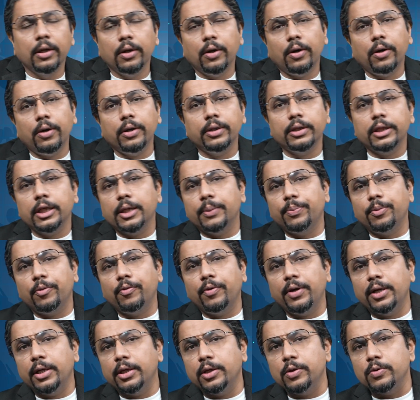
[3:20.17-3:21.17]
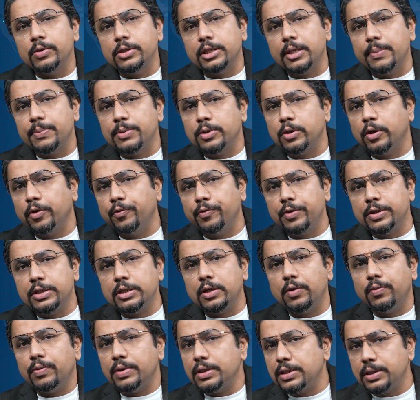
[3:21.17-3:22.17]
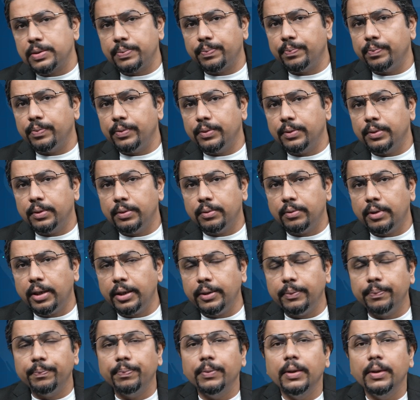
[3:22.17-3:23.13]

or they are providing you some sort of a service, right?